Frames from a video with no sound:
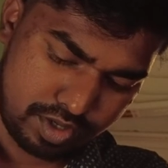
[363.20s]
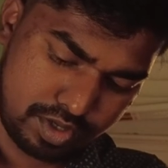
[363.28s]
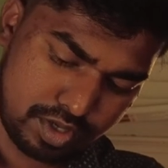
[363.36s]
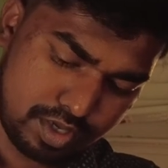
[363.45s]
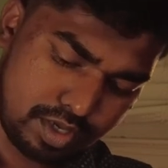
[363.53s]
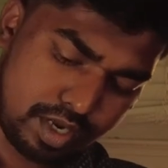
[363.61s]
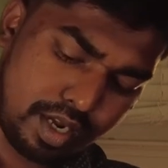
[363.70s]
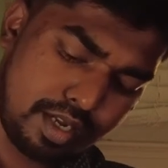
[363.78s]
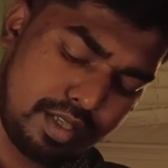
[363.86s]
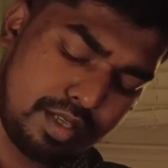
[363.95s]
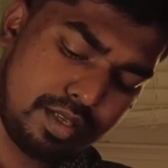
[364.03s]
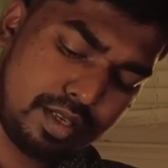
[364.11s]
just going to
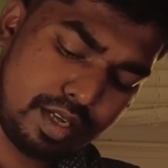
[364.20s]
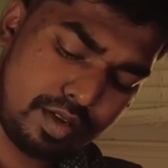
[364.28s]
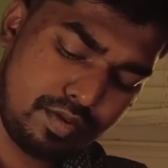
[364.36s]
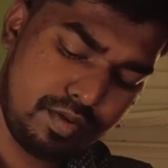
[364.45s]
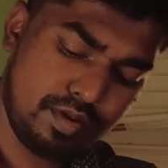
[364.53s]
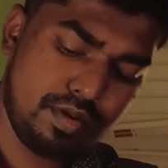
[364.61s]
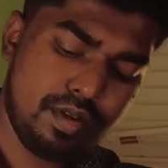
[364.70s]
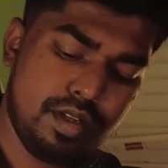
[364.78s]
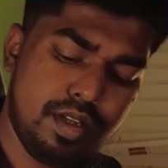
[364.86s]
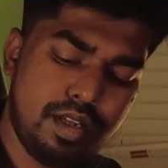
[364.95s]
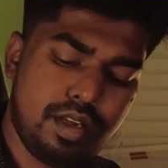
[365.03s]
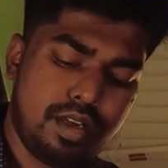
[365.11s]
tighten this down,
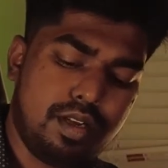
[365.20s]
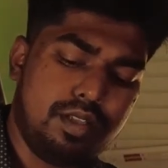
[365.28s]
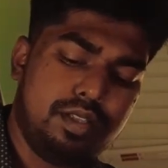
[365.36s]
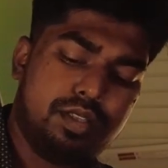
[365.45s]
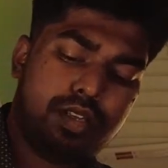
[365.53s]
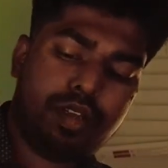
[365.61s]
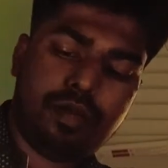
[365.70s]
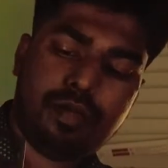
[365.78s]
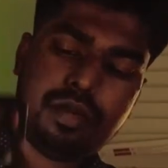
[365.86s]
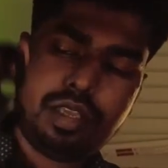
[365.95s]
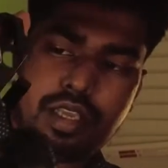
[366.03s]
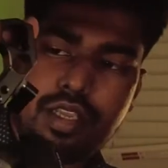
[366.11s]
this knob,
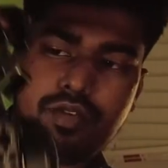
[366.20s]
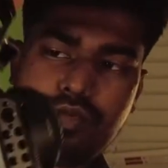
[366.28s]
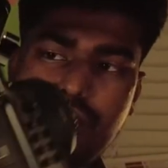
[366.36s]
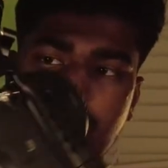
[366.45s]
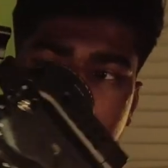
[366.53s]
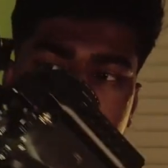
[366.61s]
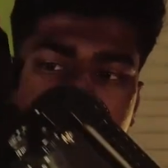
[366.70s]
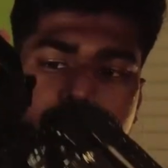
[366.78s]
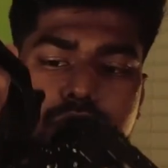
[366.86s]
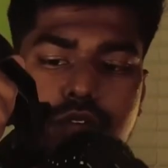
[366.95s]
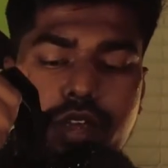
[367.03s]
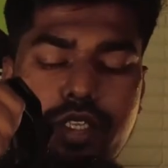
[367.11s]
and we're good to
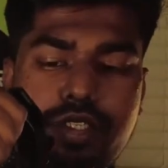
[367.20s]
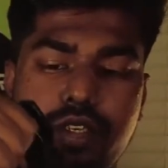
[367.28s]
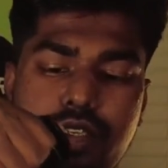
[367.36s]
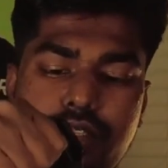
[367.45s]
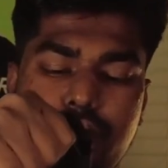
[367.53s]
go actually.